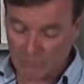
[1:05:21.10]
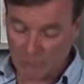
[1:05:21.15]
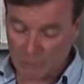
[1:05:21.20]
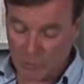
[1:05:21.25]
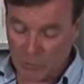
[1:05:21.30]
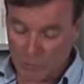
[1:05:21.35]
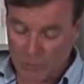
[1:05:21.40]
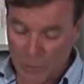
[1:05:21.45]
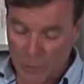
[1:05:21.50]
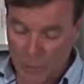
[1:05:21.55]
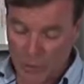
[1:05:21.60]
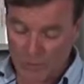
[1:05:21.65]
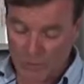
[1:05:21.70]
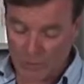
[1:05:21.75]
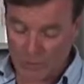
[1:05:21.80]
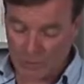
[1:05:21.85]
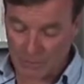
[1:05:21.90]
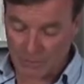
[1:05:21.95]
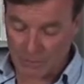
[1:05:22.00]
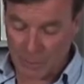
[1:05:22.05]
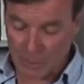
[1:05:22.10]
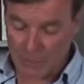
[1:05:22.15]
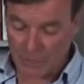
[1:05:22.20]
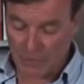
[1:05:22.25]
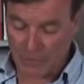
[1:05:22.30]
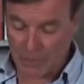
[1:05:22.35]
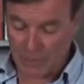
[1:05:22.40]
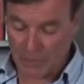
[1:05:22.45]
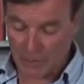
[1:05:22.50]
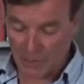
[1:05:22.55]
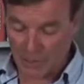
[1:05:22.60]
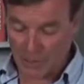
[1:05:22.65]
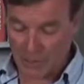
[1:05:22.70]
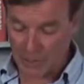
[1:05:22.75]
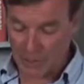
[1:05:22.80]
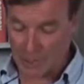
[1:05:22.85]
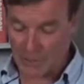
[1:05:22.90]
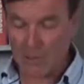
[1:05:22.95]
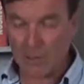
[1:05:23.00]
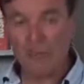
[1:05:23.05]
well, mirth and satisfaction, I
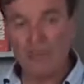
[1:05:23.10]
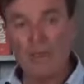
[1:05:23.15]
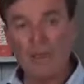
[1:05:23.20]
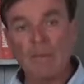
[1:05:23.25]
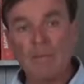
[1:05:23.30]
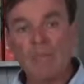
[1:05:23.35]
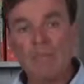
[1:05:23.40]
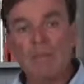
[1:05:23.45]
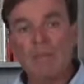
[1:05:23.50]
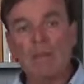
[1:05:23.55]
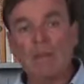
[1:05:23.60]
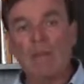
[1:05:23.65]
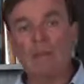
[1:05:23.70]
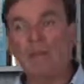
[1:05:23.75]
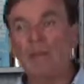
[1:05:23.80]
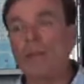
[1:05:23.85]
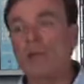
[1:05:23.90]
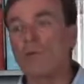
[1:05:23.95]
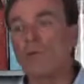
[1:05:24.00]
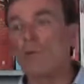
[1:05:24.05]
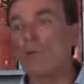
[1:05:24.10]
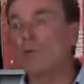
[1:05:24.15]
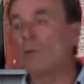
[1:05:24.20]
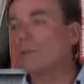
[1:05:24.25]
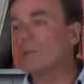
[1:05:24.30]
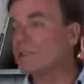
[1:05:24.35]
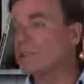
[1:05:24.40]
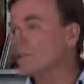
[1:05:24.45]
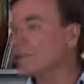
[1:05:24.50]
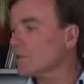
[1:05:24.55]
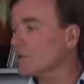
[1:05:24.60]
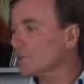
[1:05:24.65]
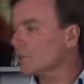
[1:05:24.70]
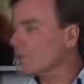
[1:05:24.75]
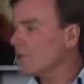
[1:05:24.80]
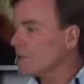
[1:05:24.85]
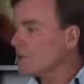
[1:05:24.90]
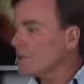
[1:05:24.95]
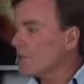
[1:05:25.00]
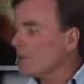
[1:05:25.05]
guess, is that, you know, all the skills that
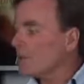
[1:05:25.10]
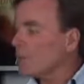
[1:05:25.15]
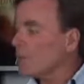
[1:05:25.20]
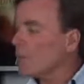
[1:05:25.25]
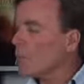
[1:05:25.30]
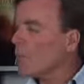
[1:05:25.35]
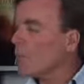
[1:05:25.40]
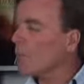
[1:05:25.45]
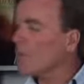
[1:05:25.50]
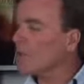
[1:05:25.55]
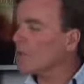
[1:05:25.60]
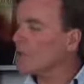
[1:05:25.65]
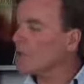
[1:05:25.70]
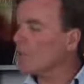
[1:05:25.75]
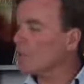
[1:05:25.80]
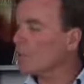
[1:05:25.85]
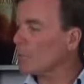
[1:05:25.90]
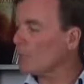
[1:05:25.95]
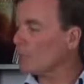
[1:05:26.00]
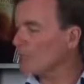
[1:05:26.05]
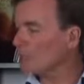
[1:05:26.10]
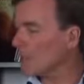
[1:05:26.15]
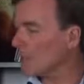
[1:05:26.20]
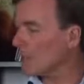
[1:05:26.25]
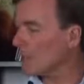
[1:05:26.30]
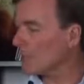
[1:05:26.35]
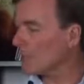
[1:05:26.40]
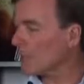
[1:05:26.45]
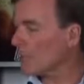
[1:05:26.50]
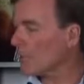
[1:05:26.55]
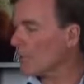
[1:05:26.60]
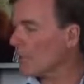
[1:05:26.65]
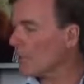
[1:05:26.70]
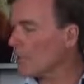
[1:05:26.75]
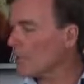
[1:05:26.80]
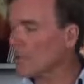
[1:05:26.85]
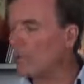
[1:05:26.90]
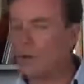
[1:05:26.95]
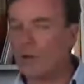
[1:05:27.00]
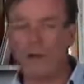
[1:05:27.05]
I'd done and the work I'd done on the Whitsundays, working
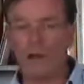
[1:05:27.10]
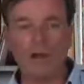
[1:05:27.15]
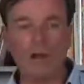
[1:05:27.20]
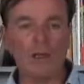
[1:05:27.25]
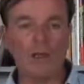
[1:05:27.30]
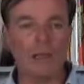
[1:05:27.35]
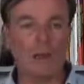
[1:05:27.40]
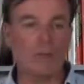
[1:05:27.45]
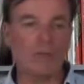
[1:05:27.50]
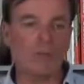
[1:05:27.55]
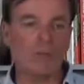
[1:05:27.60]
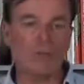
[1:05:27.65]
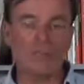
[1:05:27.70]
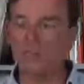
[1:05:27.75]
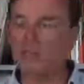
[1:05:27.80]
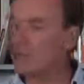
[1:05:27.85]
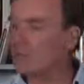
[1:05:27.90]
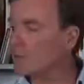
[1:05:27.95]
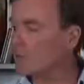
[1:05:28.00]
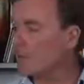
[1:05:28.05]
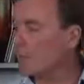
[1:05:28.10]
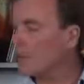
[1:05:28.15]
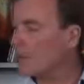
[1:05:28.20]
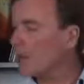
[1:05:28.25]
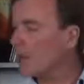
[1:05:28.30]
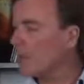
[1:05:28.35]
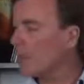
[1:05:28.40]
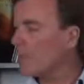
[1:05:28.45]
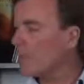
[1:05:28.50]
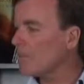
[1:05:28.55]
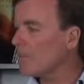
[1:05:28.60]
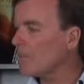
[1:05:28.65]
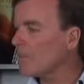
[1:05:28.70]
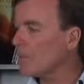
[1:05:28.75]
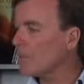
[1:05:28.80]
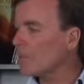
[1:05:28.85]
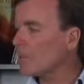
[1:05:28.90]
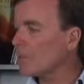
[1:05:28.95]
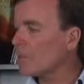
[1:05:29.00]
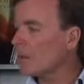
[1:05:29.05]
for a, a number of businesses up there,
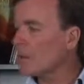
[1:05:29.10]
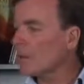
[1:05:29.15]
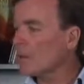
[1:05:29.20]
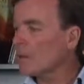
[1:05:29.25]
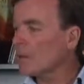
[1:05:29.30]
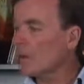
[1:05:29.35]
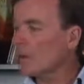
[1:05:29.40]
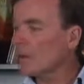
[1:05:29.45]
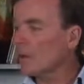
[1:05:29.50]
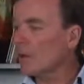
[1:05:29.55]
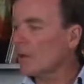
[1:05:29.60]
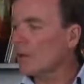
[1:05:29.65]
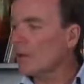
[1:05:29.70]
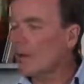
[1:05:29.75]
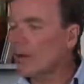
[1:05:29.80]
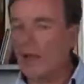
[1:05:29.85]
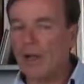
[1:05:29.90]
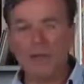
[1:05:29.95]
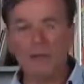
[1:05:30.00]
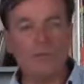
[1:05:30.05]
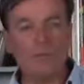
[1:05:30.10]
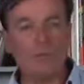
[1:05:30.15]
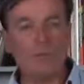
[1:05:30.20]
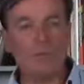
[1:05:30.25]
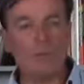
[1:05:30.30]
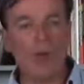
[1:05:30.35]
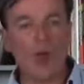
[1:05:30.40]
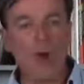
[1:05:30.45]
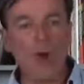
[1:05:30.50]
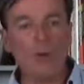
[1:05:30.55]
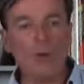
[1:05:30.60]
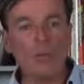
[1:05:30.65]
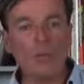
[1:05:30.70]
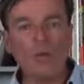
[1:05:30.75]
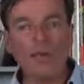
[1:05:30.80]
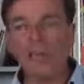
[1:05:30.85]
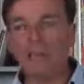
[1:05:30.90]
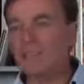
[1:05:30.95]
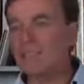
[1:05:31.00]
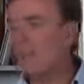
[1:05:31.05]
I, I didn't know it,
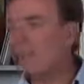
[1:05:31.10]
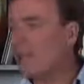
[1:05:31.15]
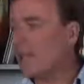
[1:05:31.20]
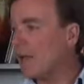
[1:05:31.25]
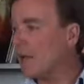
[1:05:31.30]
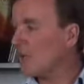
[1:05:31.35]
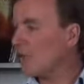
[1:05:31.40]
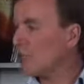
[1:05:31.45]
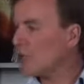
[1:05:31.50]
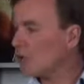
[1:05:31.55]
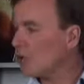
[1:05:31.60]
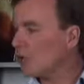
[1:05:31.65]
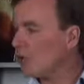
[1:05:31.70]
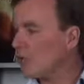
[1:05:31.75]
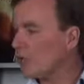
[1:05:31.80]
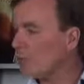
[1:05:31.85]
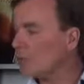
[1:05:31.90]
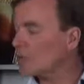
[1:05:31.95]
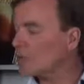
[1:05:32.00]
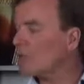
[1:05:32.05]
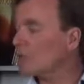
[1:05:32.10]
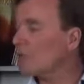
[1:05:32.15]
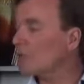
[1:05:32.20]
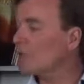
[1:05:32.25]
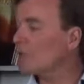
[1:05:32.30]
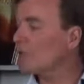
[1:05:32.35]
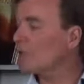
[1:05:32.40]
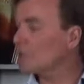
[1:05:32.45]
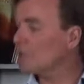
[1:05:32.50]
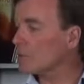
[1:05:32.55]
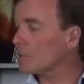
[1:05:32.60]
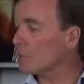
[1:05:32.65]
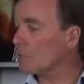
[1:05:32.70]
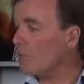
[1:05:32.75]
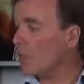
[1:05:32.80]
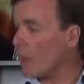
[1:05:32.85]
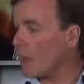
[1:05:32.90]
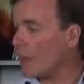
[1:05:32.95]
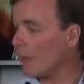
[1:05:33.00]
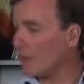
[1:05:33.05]
but actually now had a term. It was called digital
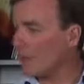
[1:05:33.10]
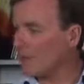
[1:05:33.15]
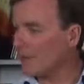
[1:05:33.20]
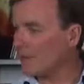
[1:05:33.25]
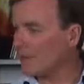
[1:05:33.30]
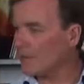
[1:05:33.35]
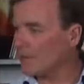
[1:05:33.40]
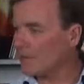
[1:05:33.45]
marketing,